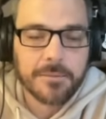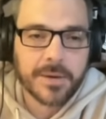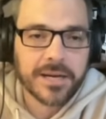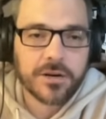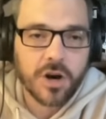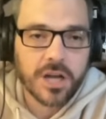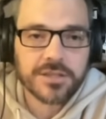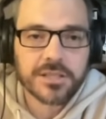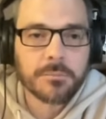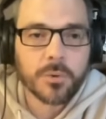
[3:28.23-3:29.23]

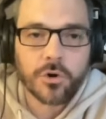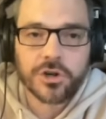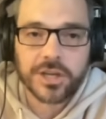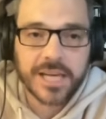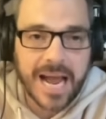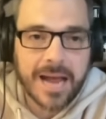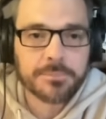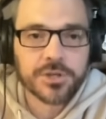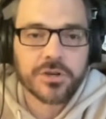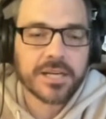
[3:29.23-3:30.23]
crossing the border,
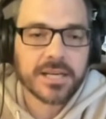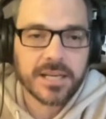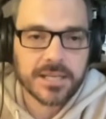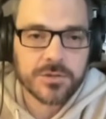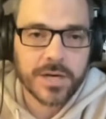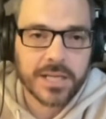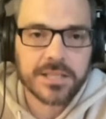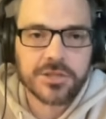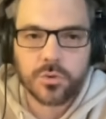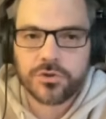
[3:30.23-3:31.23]
capturing Israeli
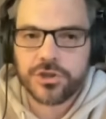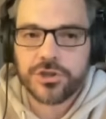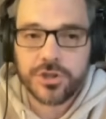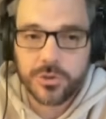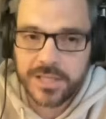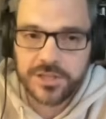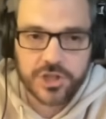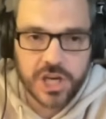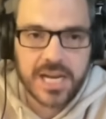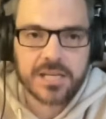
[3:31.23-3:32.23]
soldiers to
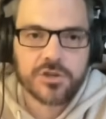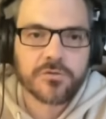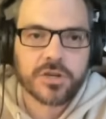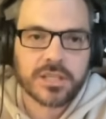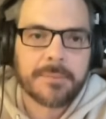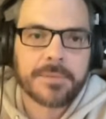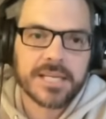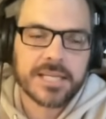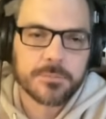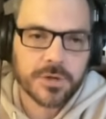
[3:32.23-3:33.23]
exchange for
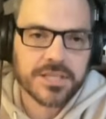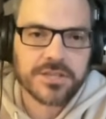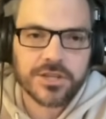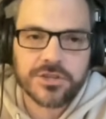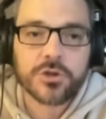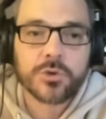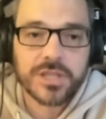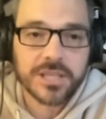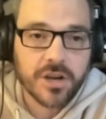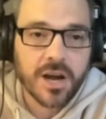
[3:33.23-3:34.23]
Lebanese prisoners who
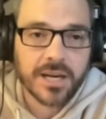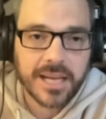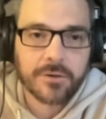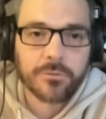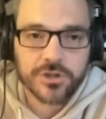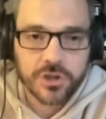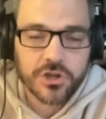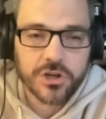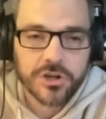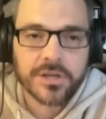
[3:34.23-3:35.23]
did not get
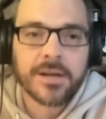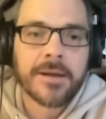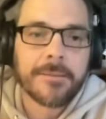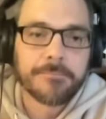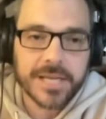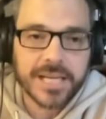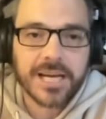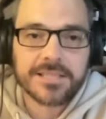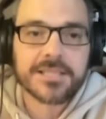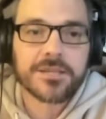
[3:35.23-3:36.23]
returned
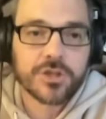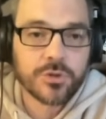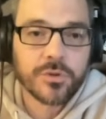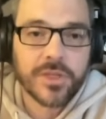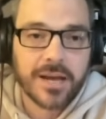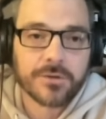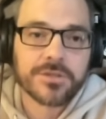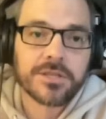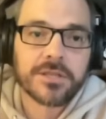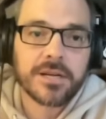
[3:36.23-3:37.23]
because the
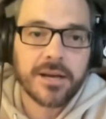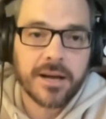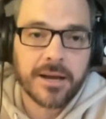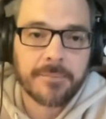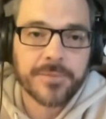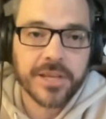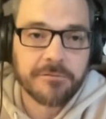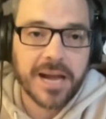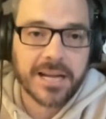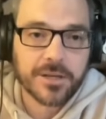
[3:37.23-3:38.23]
2000
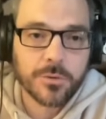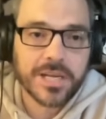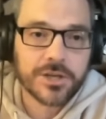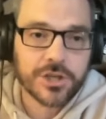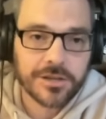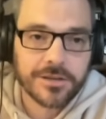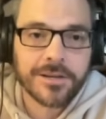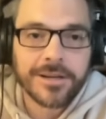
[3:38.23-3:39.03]
evacuation